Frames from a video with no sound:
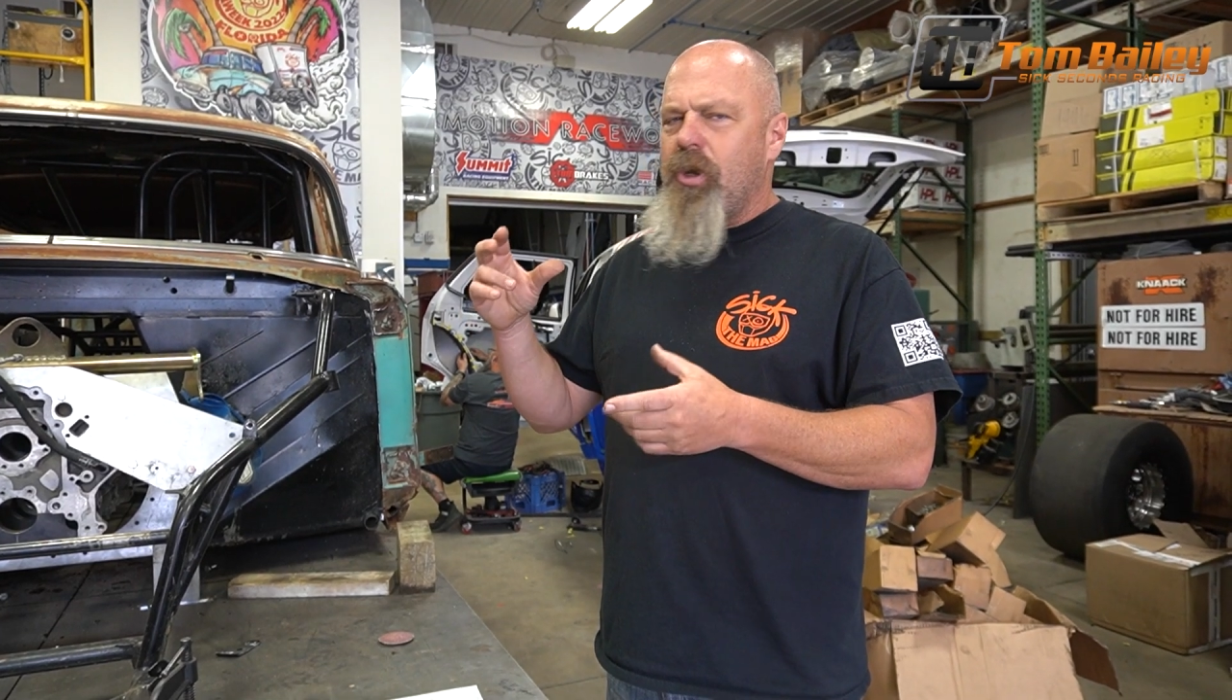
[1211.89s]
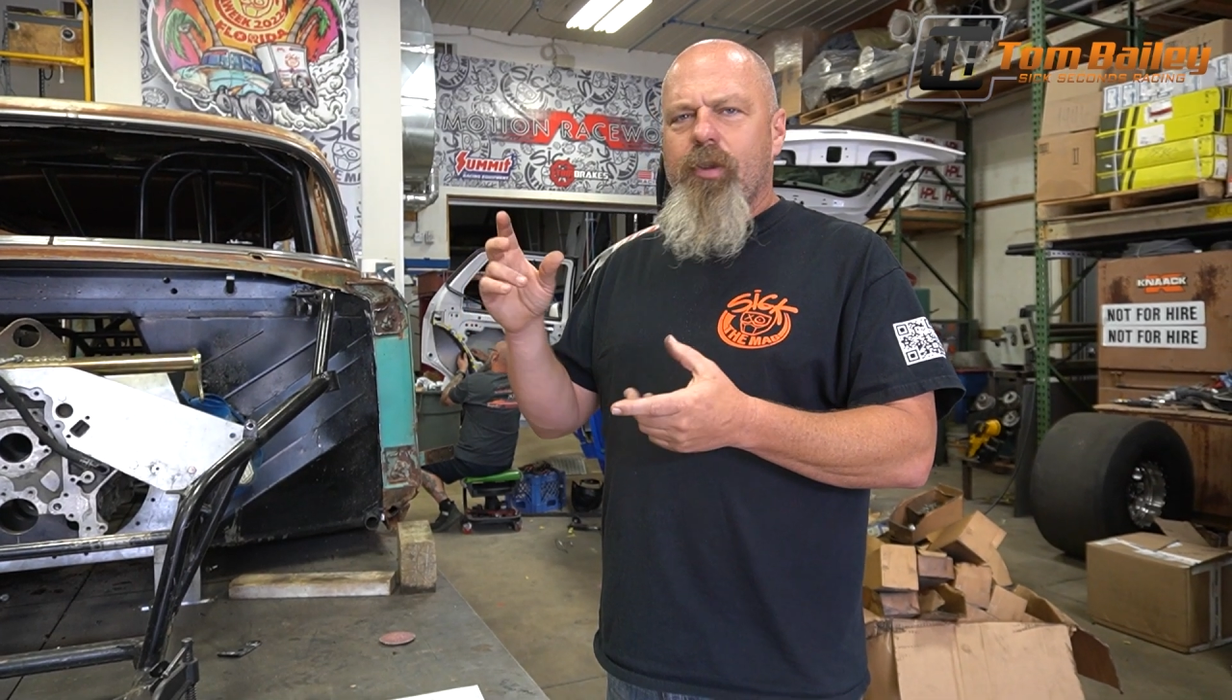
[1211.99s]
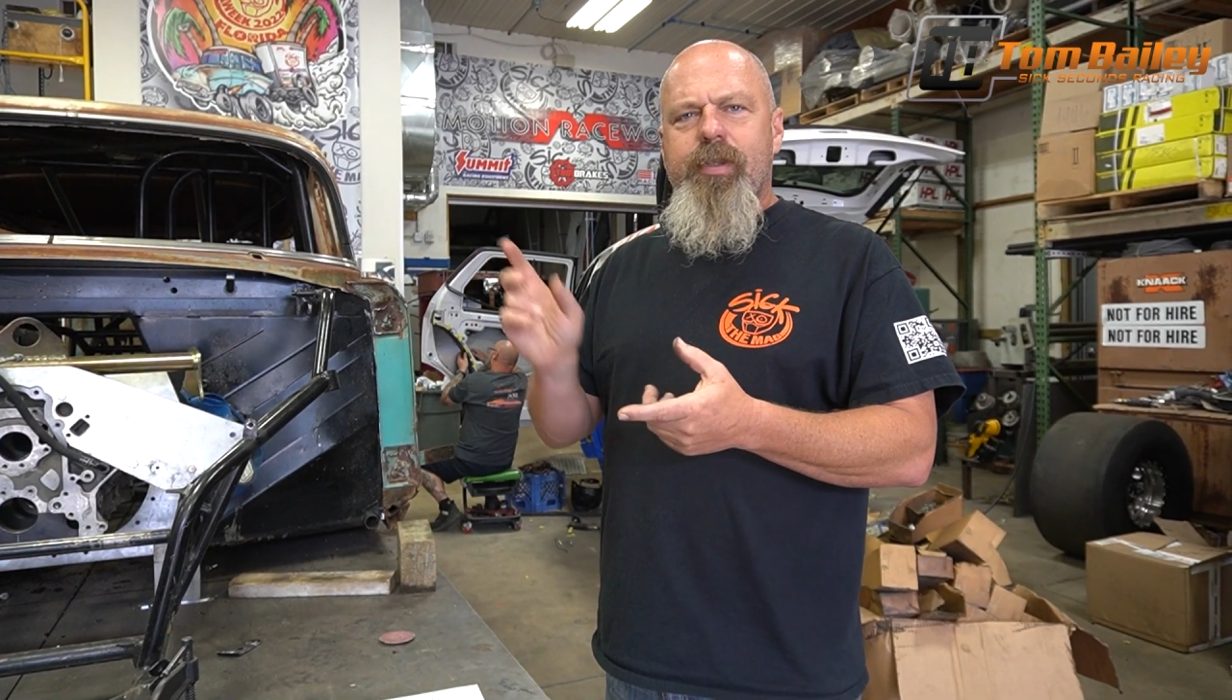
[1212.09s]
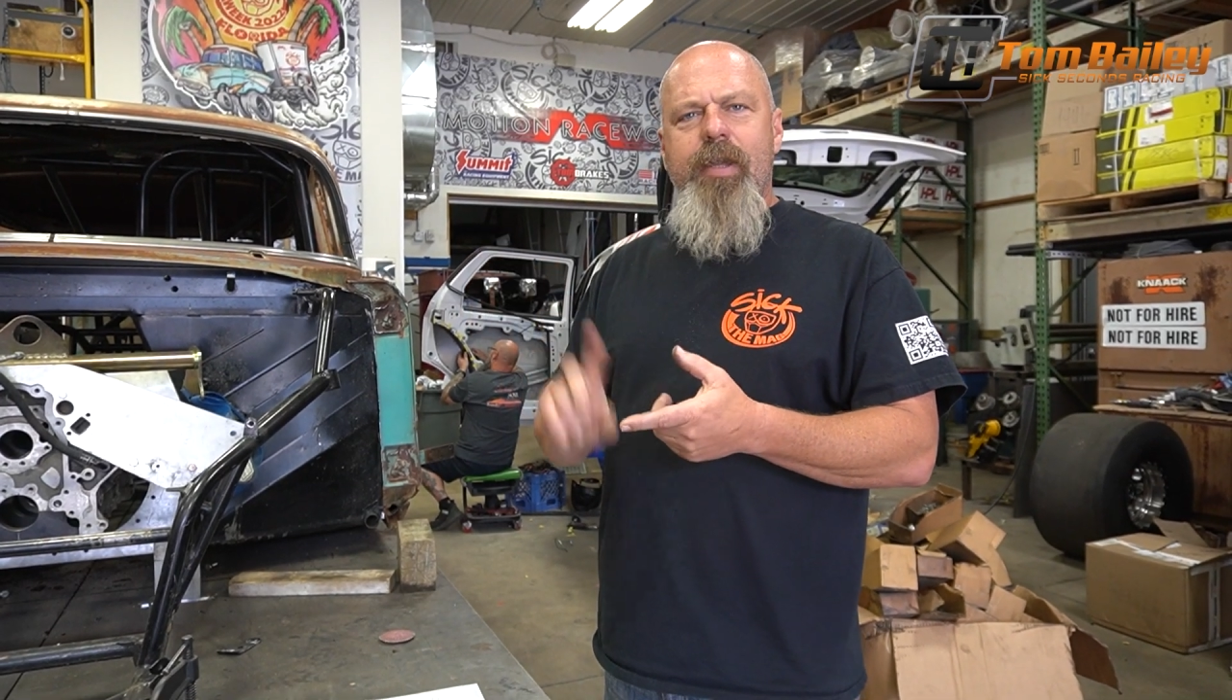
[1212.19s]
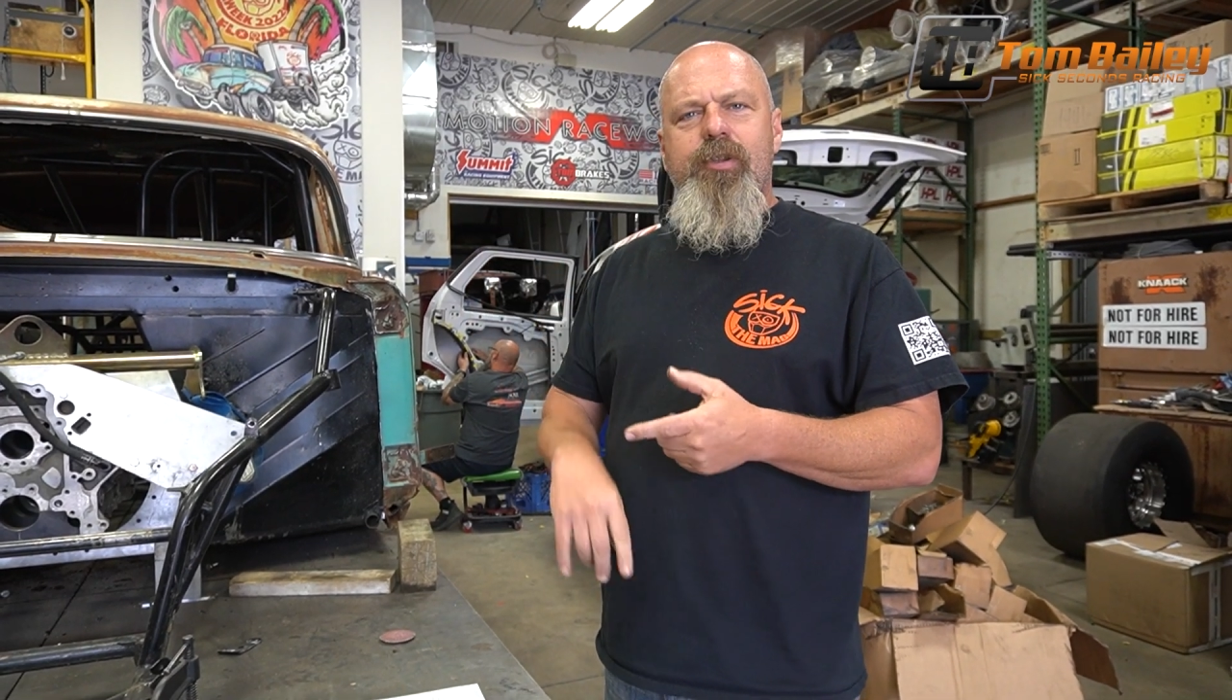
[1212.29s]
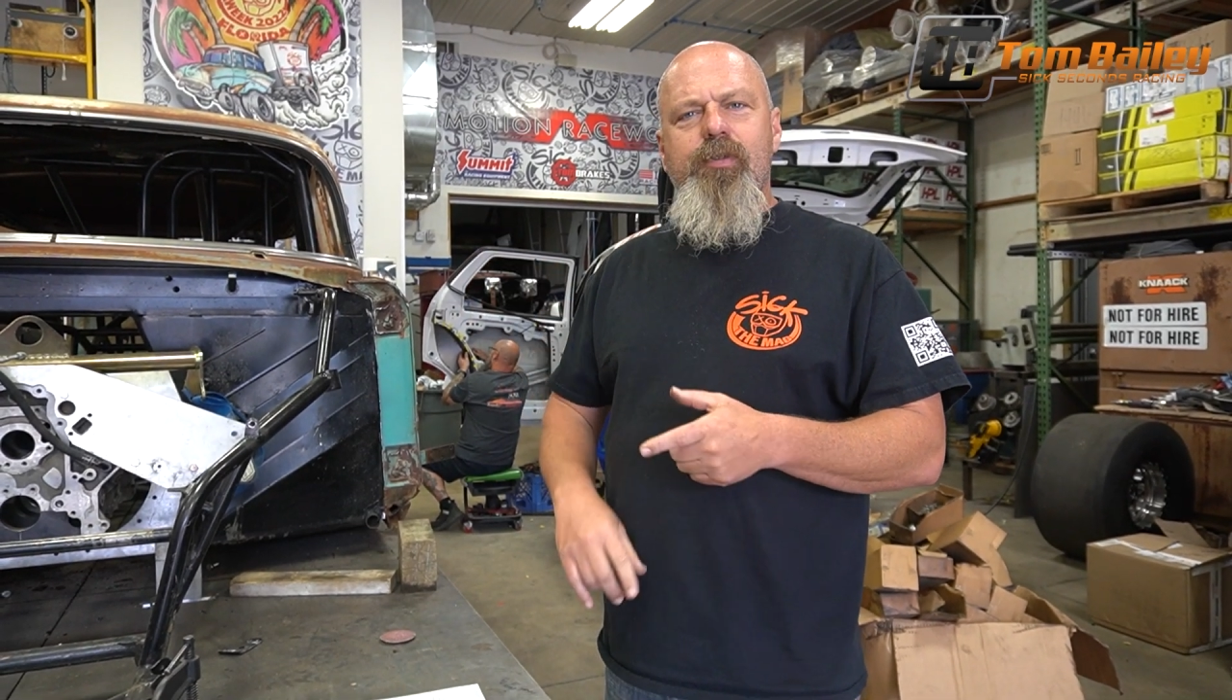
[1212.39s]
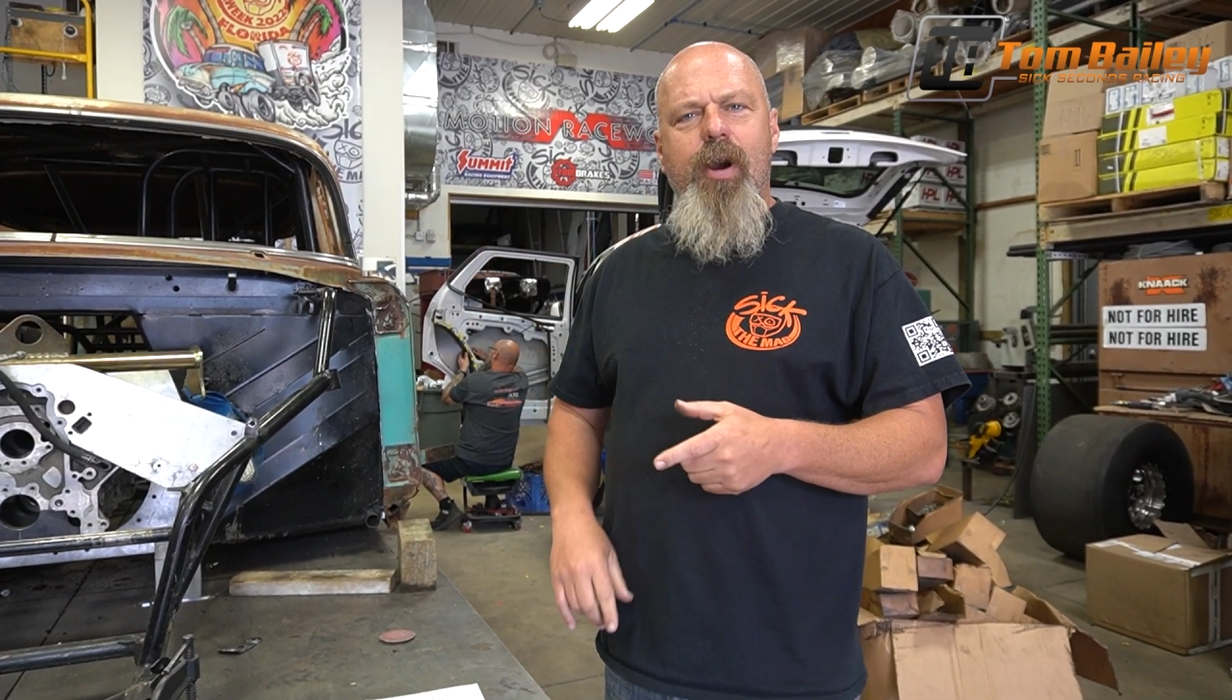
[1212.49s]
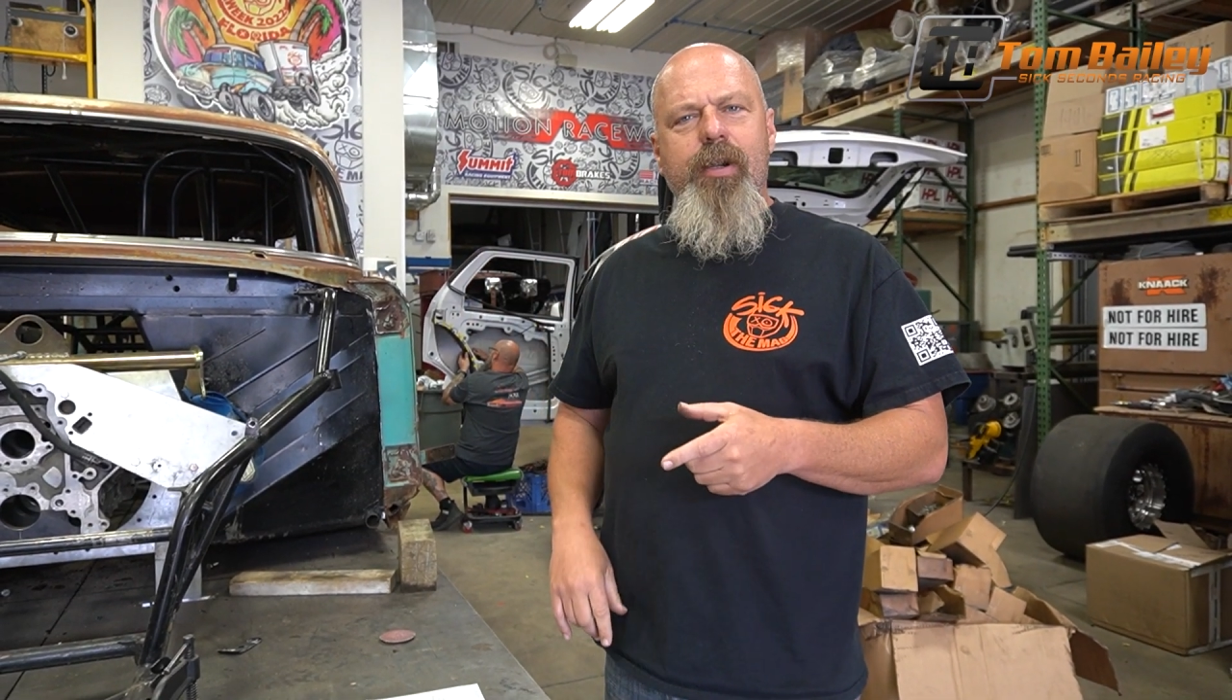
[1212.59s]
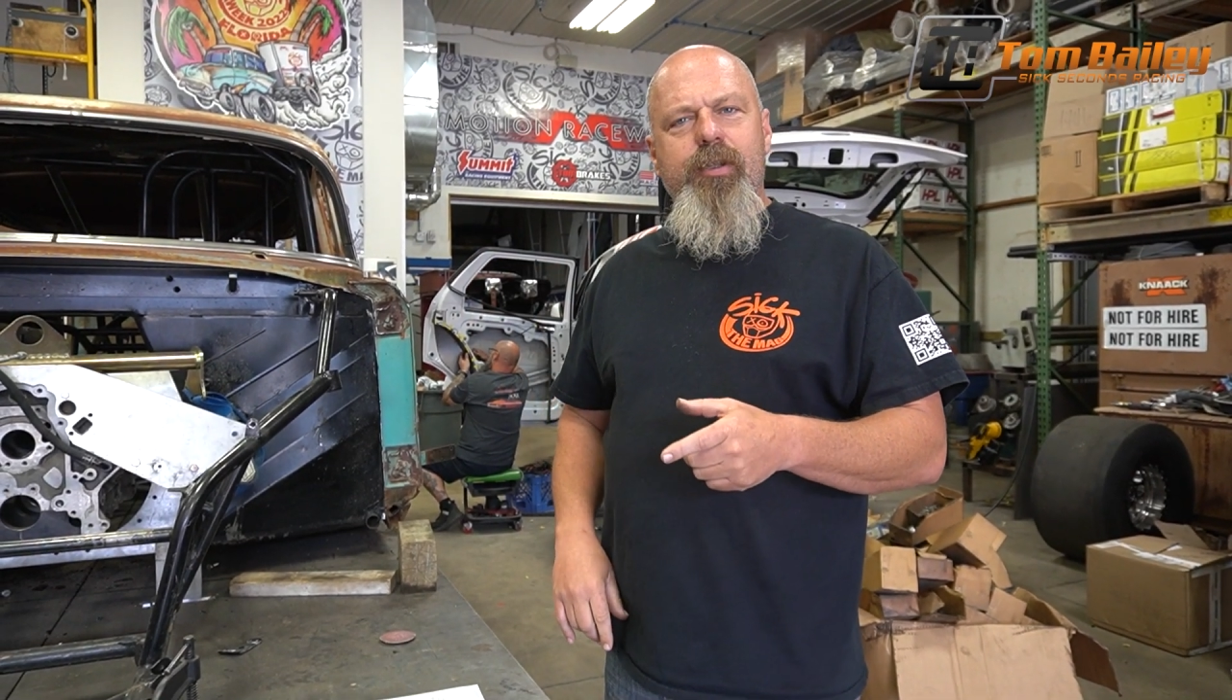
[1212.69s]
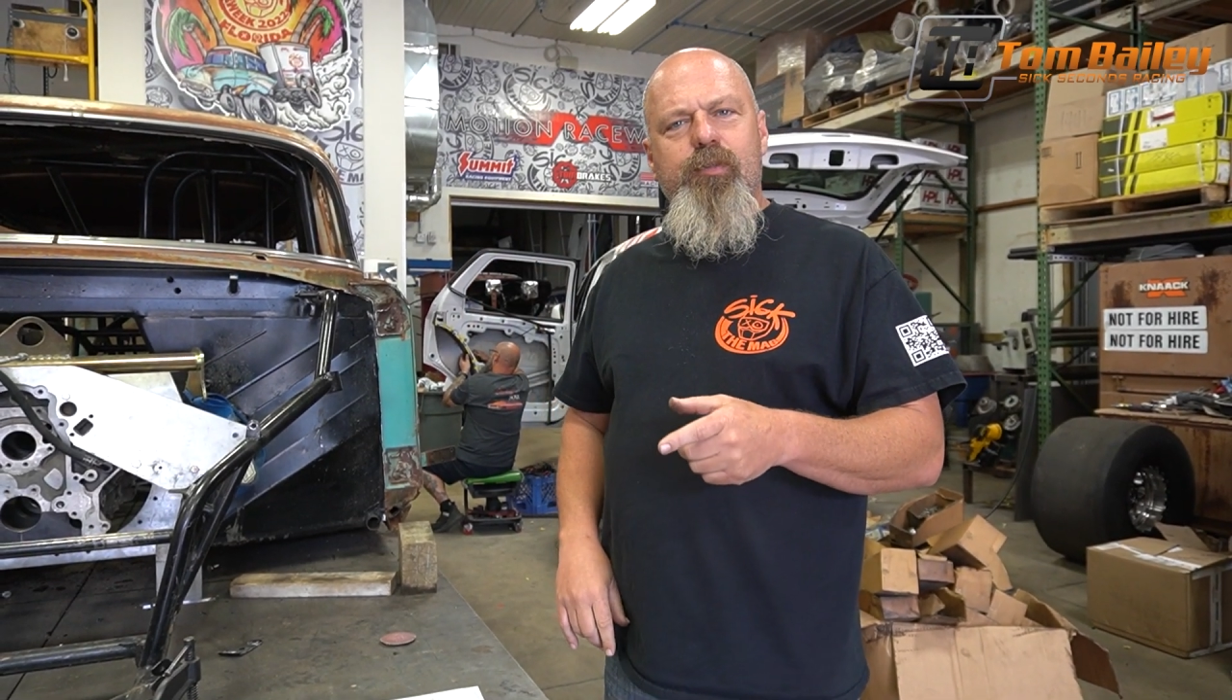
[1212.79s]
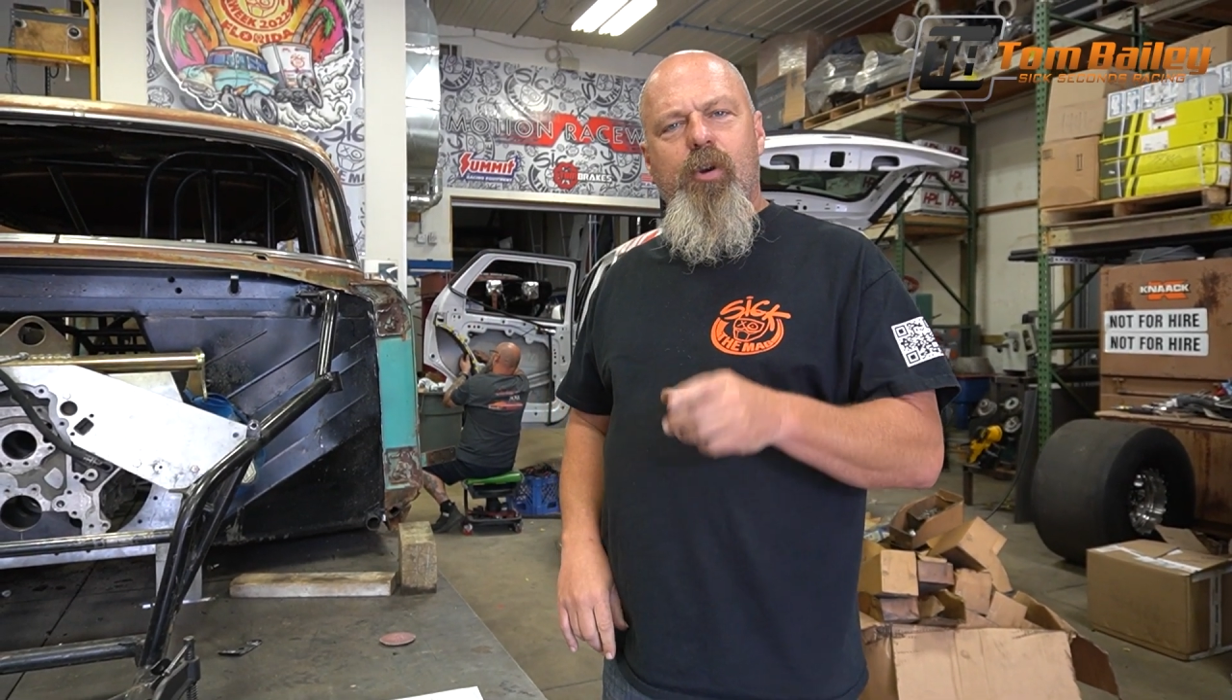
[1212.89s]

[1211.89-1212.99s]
Oh, tattoo artists.